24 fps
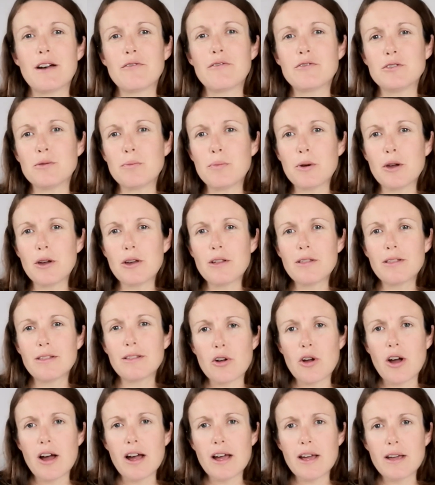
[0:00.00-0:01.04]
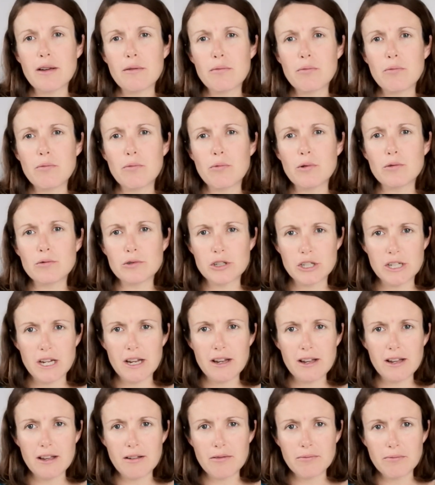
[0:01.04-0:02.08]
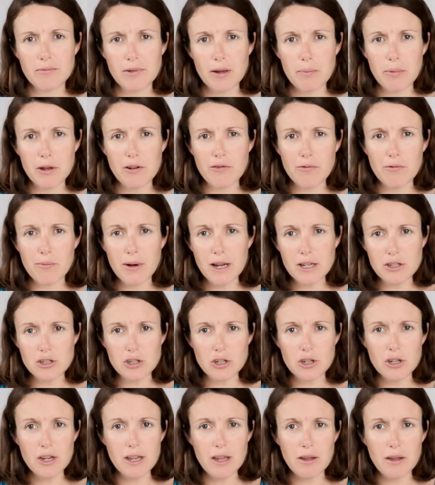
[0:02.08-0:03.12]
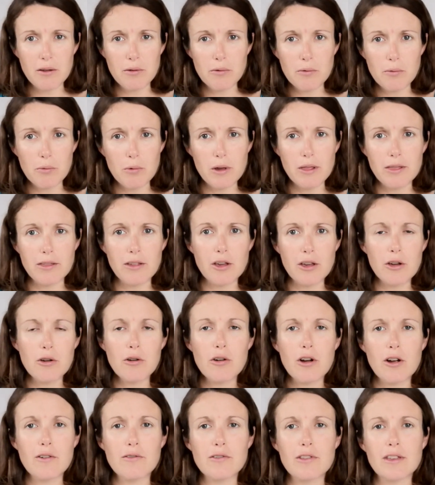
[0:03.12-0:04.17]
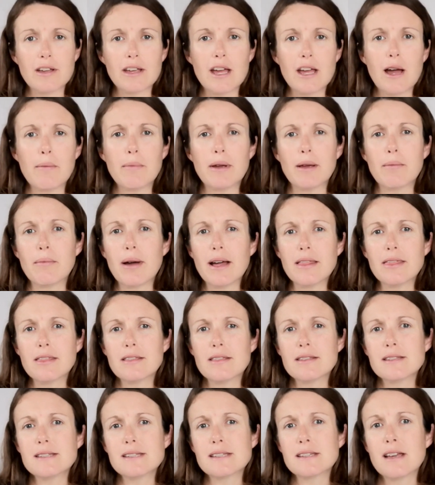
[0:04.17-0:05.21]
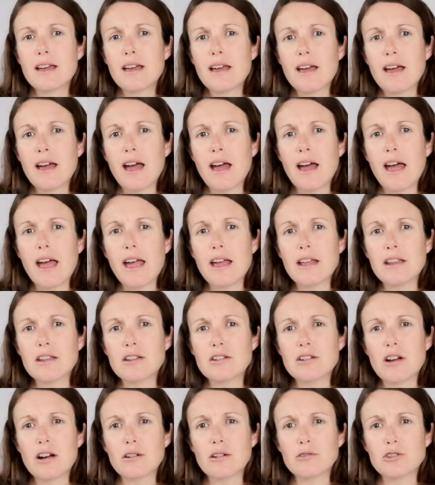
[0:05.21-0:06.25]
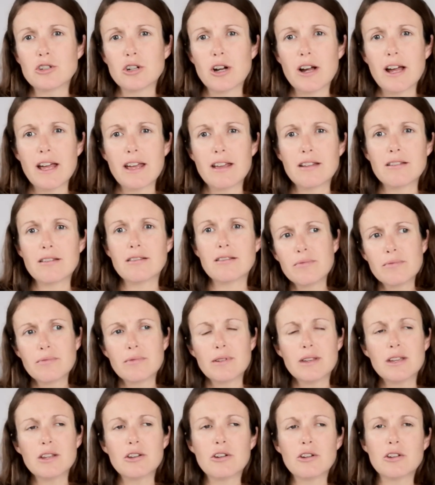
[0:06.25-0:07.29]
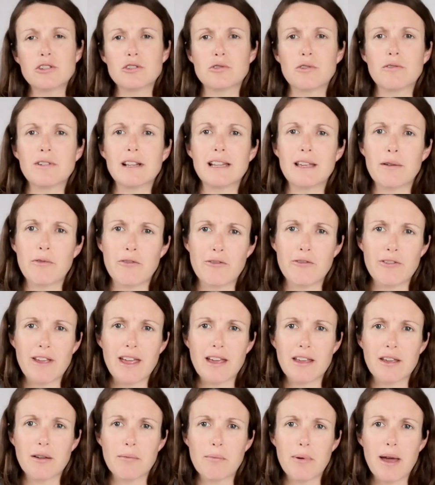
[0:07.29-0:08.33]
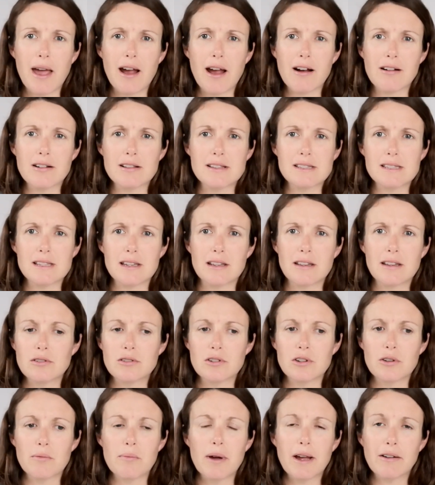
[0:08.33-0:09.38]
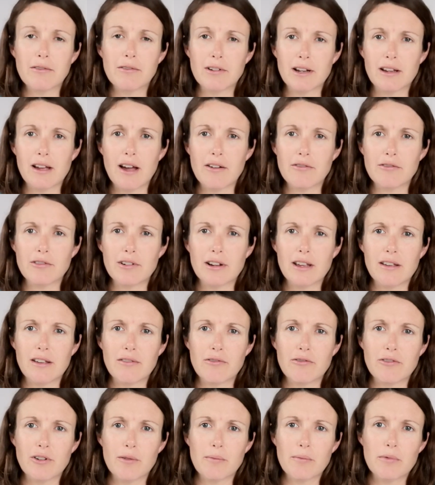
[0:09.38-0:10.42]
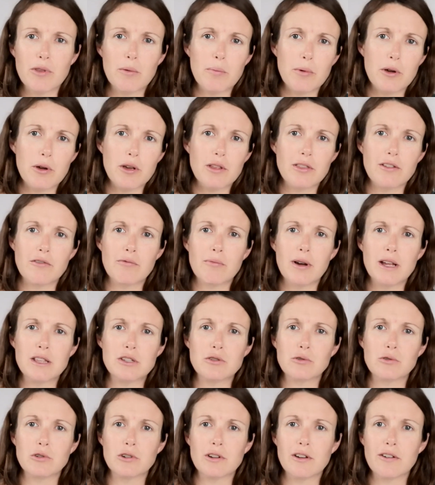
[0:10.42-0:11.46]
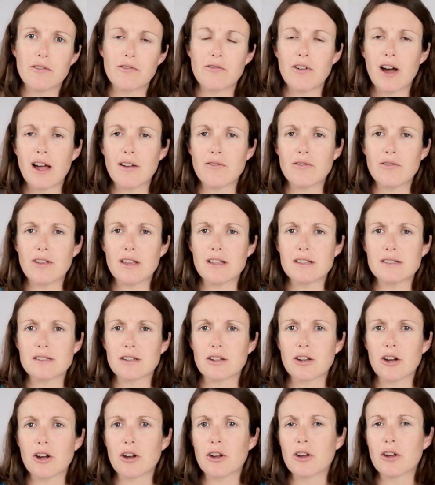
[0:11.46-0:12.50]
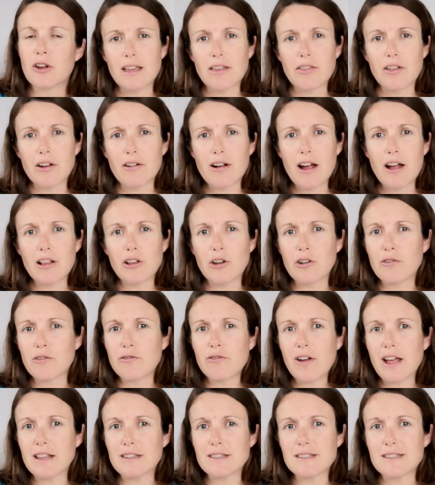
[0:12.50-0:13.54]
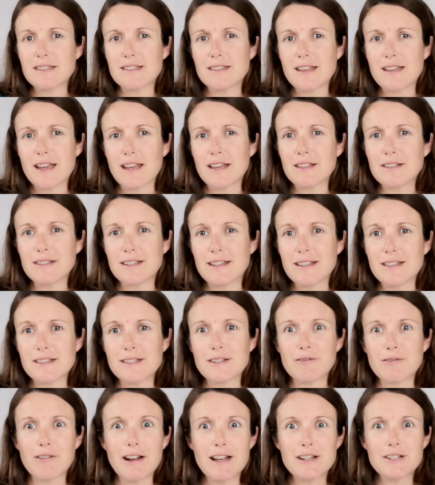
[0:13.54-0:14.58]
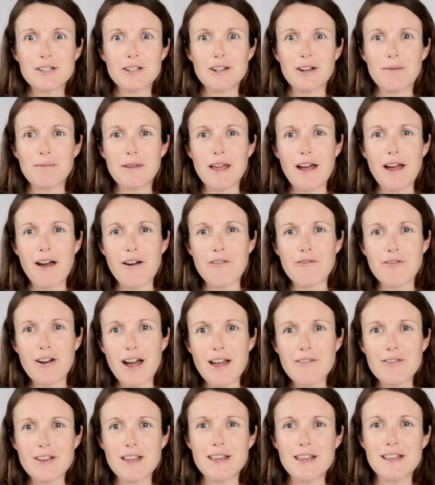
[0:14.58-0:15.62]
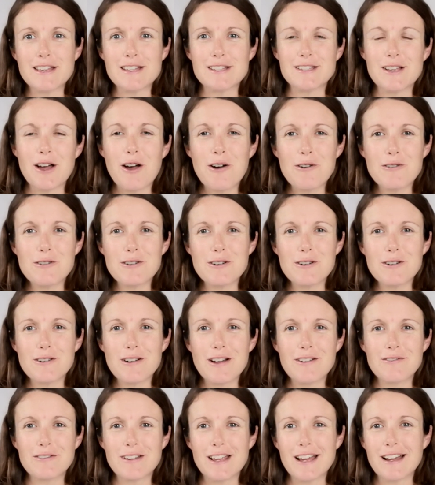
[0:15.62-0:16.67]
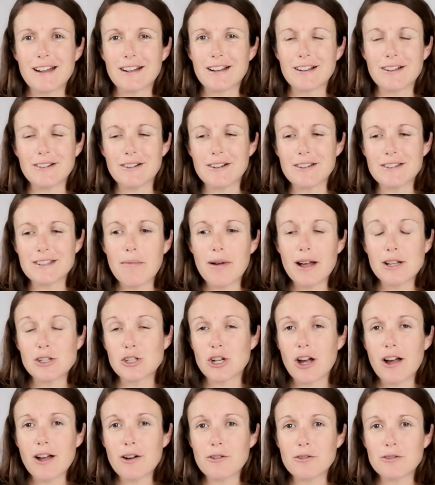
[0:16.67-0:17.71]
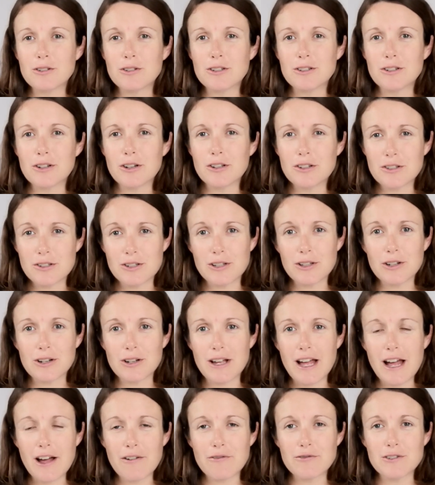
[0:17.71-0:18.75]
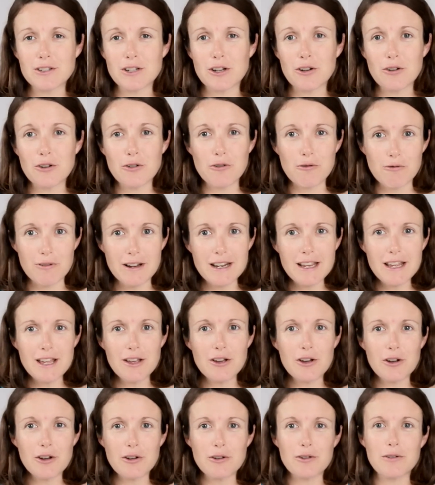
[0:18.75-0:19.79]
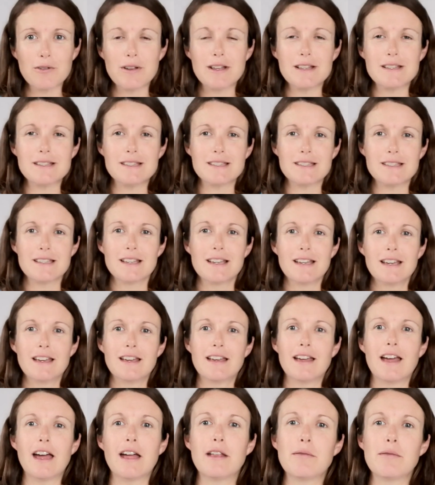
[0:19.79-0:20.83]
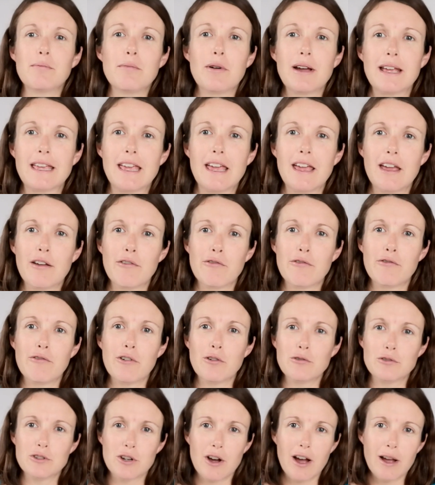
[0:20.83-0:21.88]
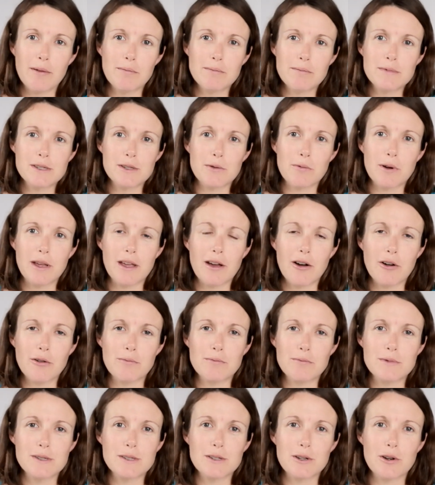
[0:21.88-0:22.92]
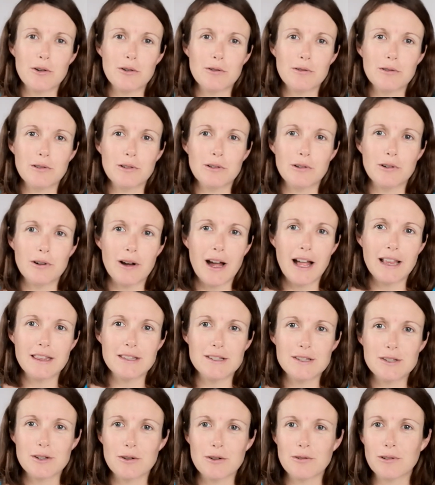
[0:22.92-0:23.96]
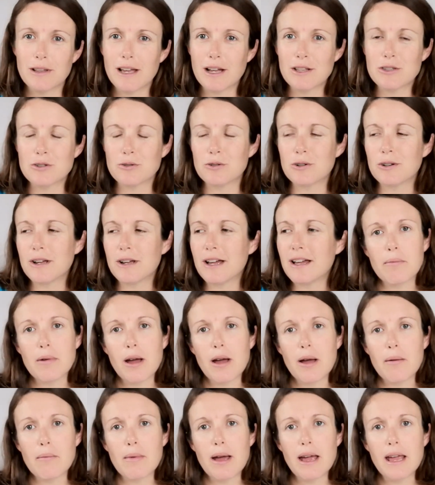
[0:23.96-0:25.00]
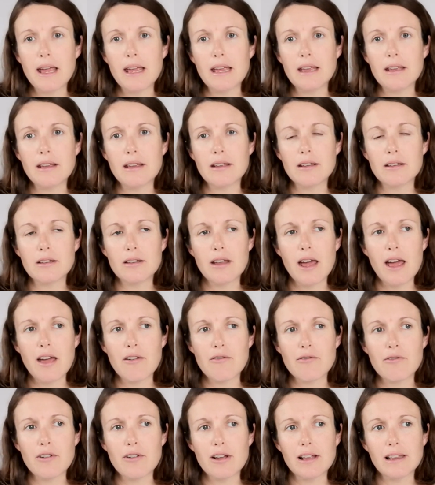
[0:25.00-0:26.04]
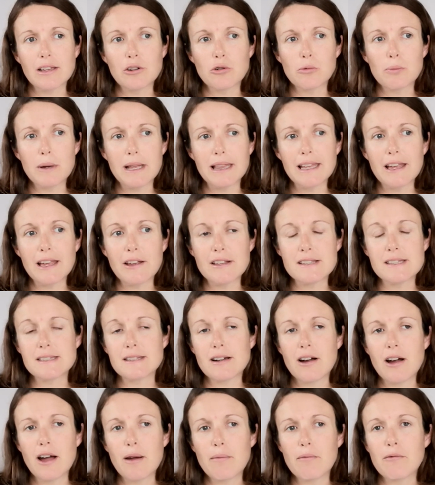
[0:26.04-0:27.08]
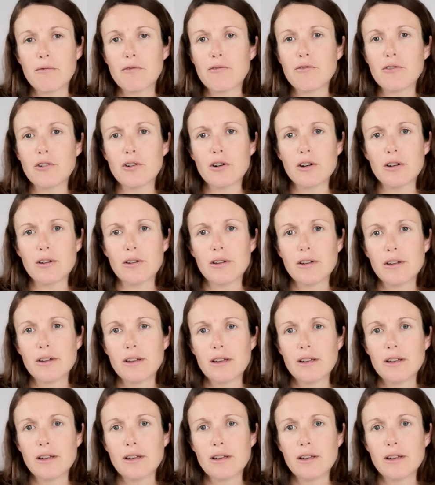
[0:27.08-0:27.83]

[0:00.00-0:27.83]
after birth. I will share a bit of my journey with you over the coming months, and I'll try and, you know, do a really fair comparison to my recovery from the birth of my daughter 5 years ago. There are a lot of factors to take into consideration. I'm now 5 years older. I've now got a child to look after already who is in my care full time, so we homeschool or unschool our daughter. I may have a little bit less time for